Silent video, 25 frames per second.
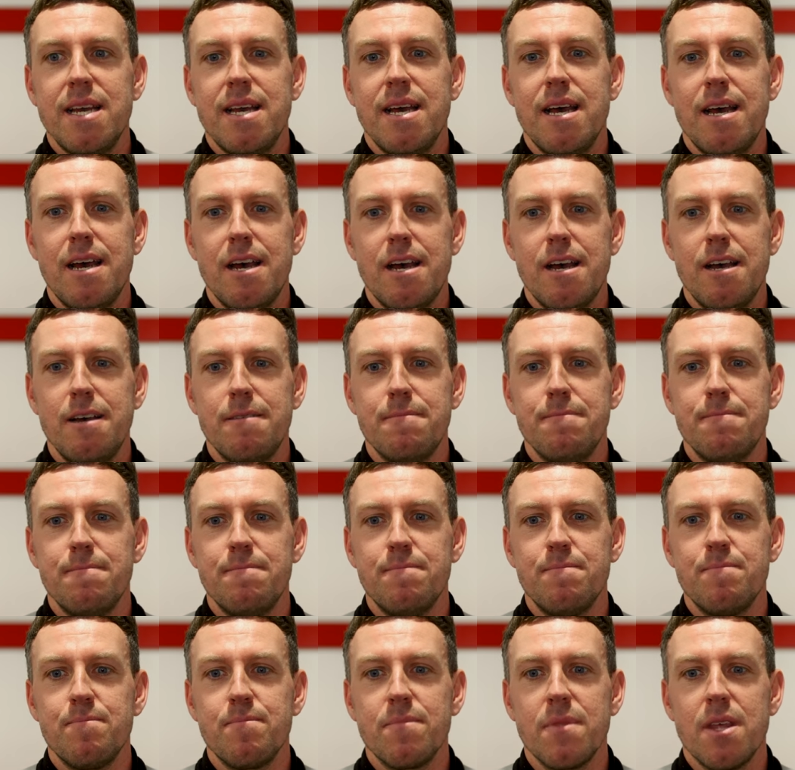
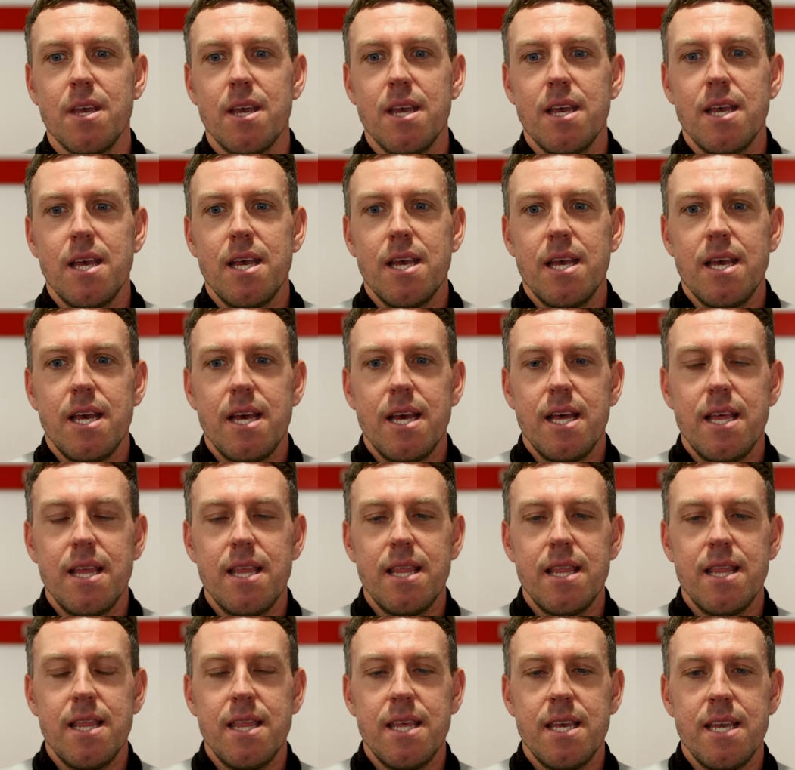
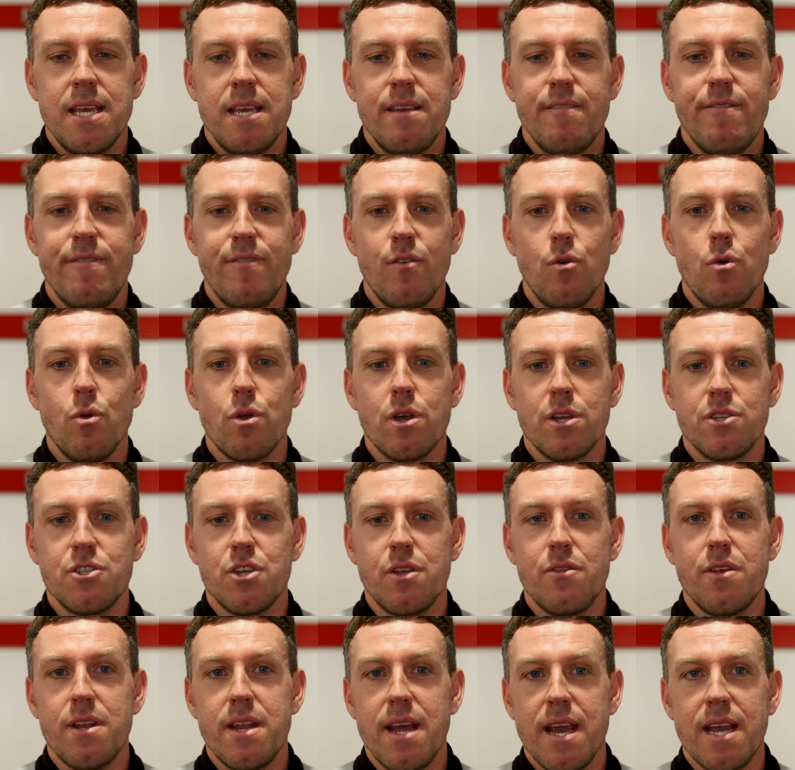The focus
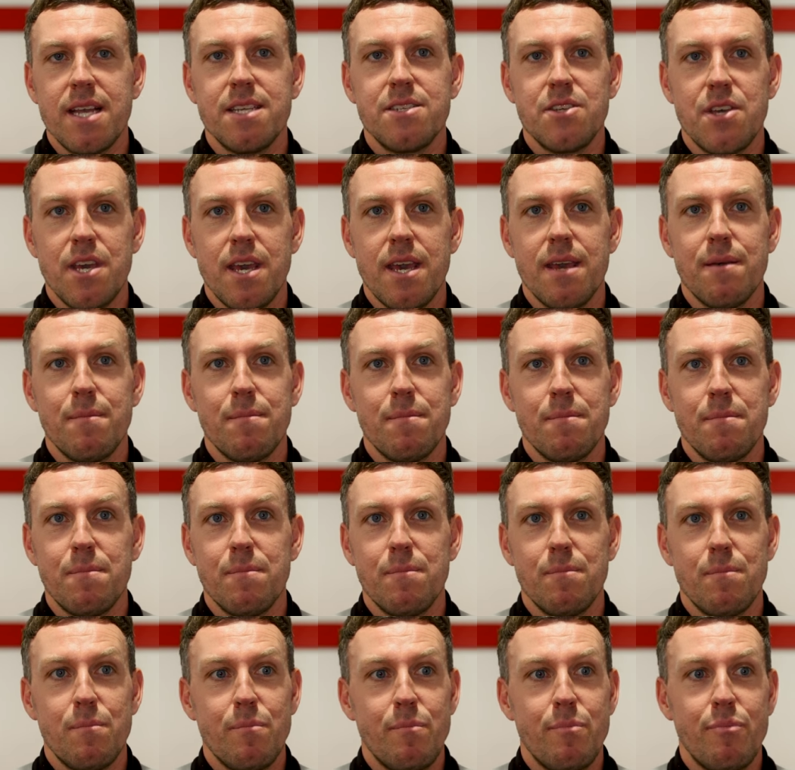on the next game
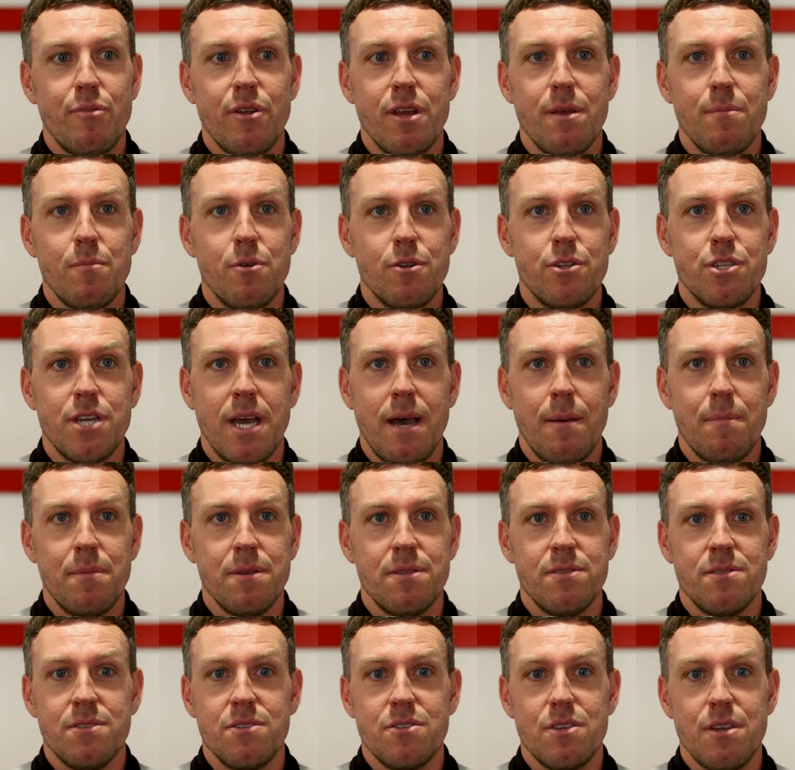pretty much
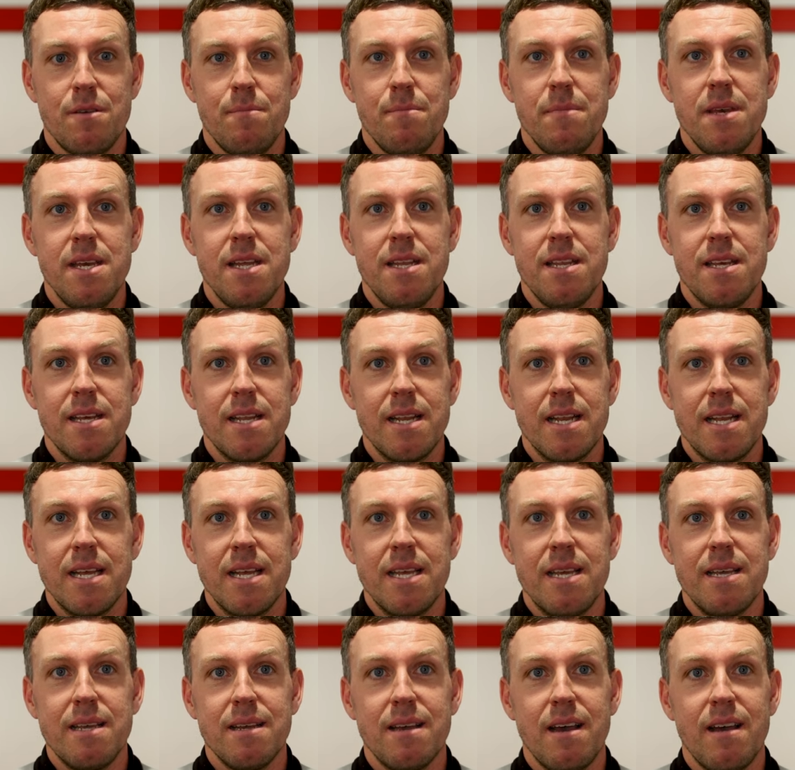happens
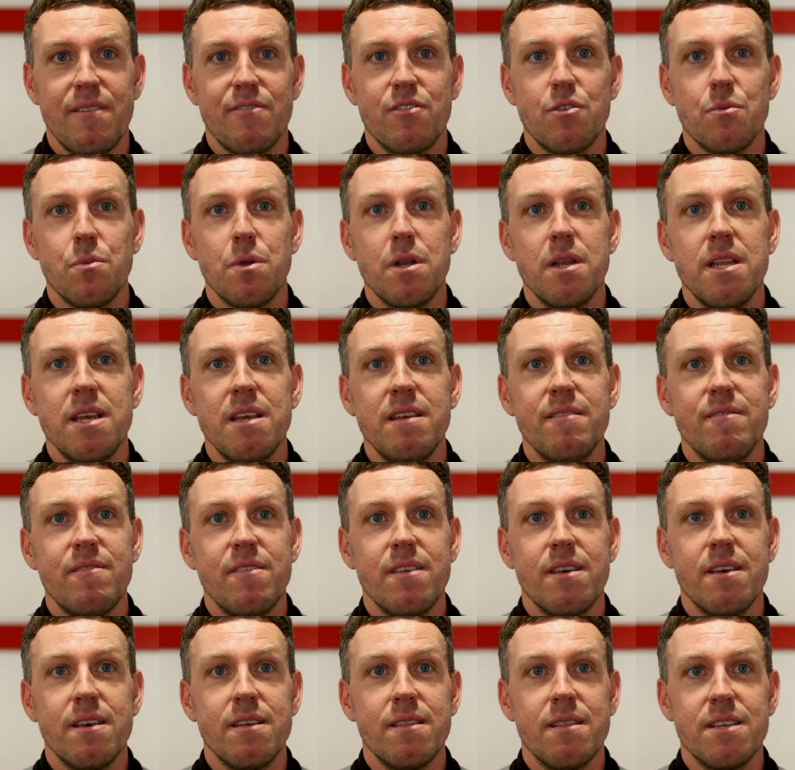immediately after we leave
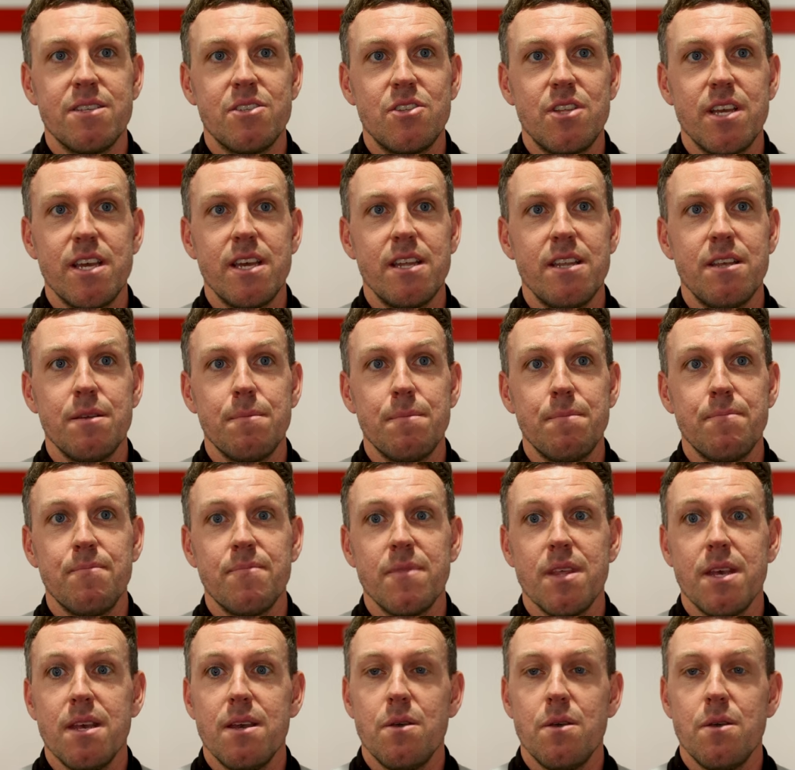the stadium,